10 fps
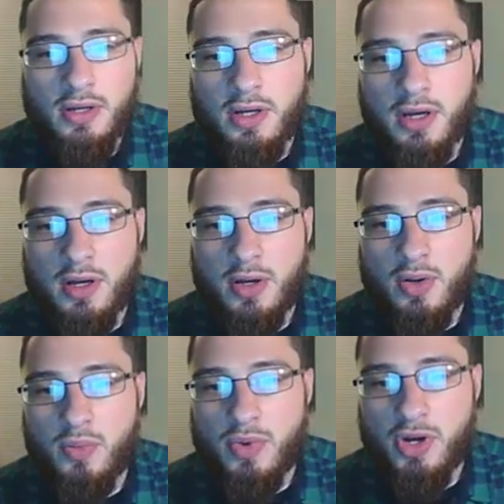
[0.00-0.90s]

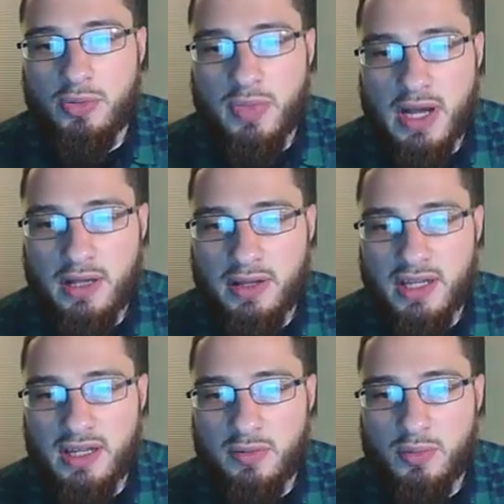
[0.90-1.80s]
um,
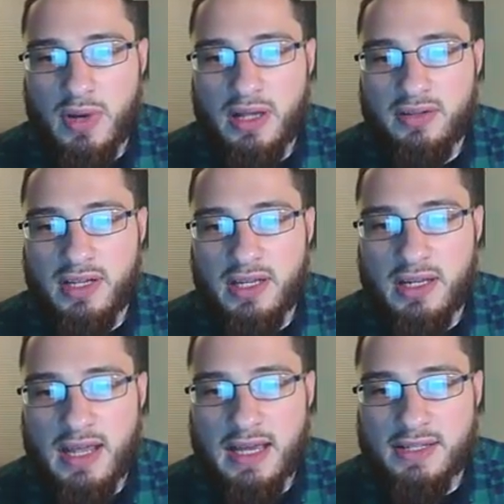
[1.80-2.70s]

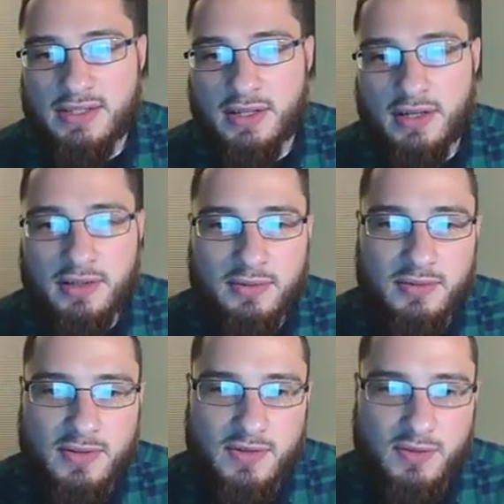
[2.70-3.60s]
unmyelinated axon.
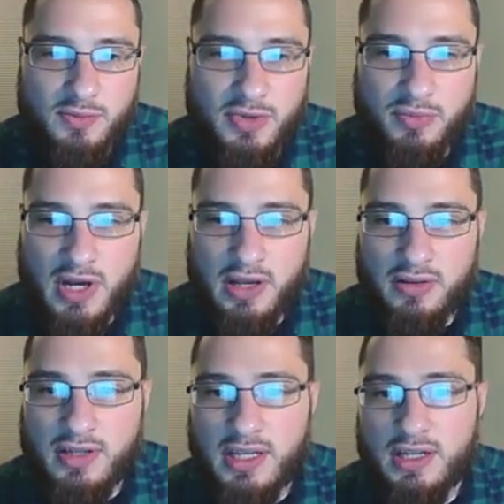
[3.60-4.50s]
This would be
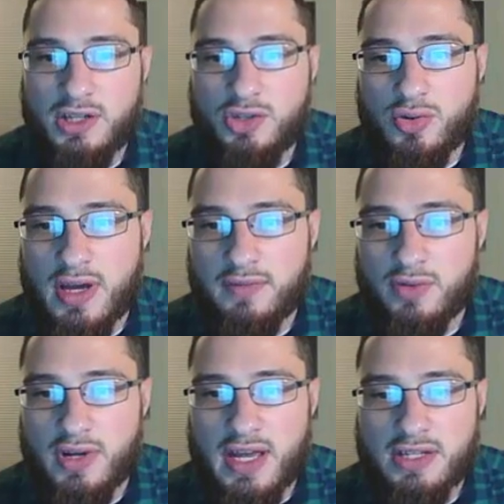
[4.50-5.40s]
myelinated. You have
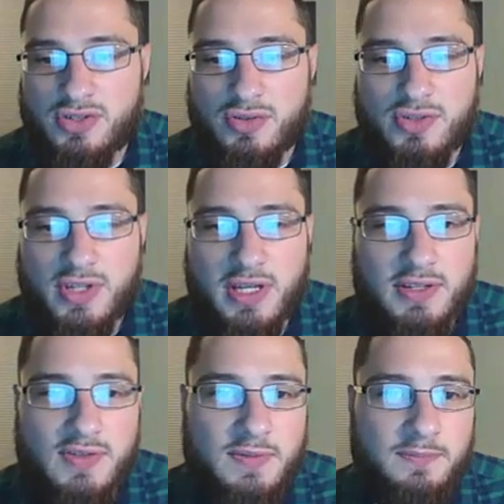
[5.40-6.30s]
your
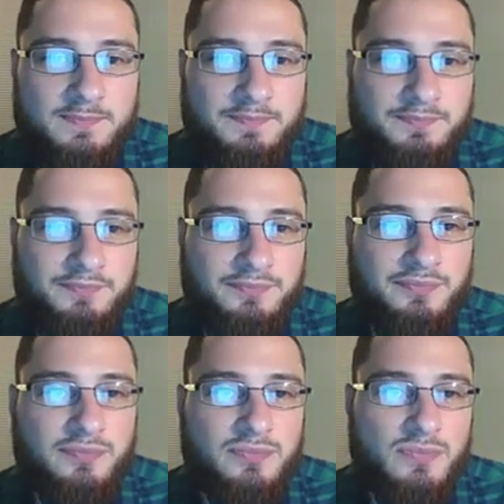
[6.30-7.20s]
astrocytes.
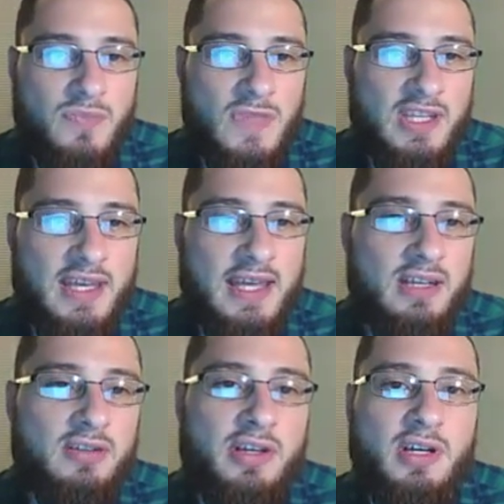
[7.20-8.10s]

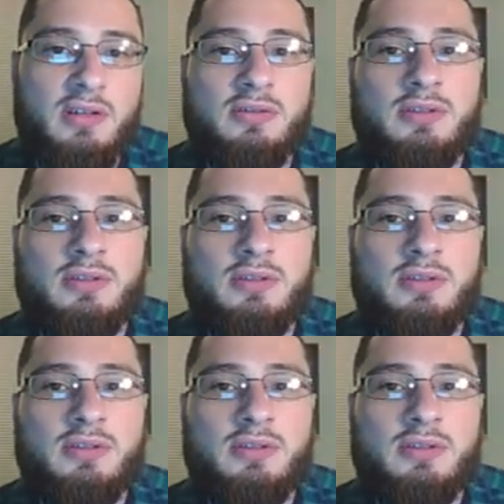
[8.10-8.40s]
Ganglia.